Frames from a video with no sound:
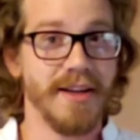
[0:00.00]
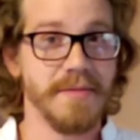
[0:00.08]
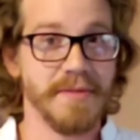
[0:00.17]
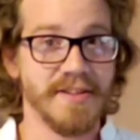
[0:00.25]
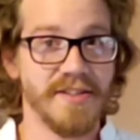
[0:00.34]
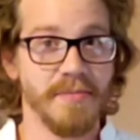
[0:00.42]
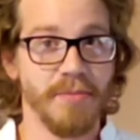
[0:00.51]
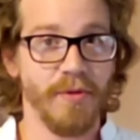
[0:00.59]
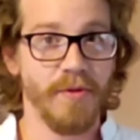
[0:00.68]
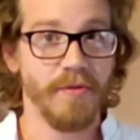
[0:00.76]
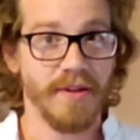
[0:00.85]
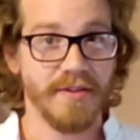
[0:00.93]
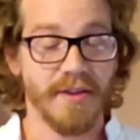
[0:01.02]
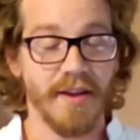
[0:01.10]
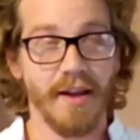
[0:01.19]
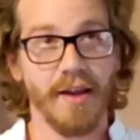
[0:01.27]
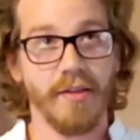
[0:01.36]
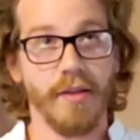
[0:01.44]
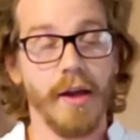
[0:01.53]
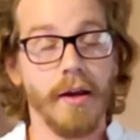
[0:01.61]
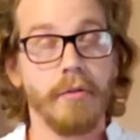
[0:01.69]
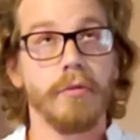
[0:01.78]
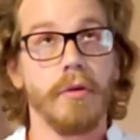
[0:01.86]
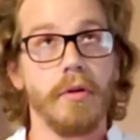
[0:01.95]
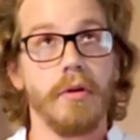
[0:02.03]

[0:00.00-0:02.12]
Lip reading: keep it simple. This can get like...